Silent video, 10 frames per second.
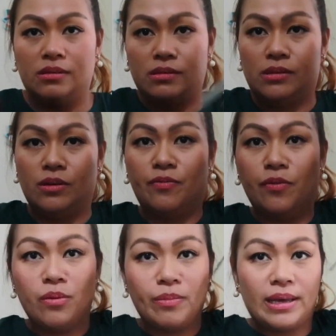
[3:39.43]
So
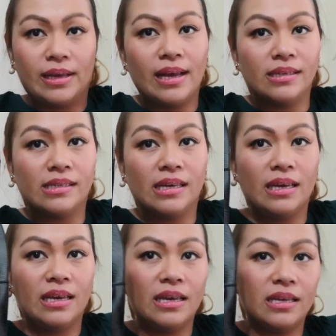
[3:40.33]
for my
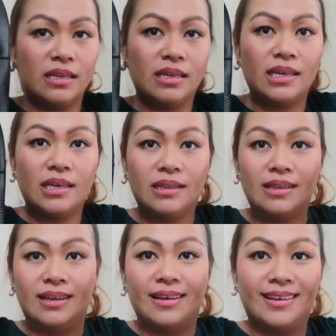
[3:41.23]

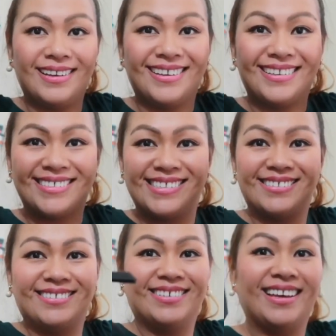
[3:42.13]
cousin. So
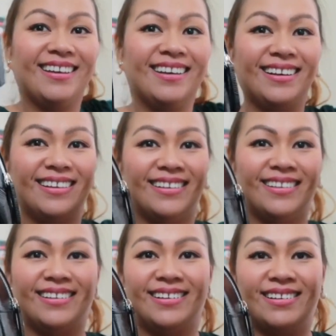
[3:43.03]

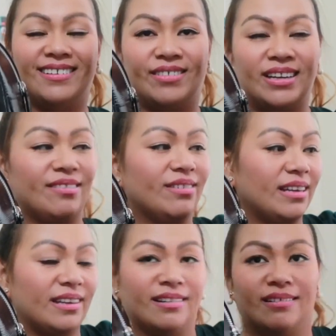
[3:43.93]
yeah,
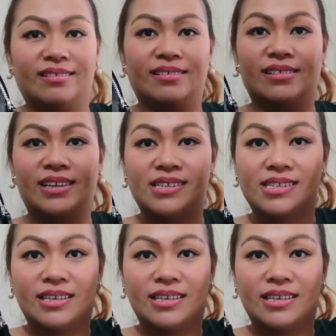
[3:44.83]
really nice.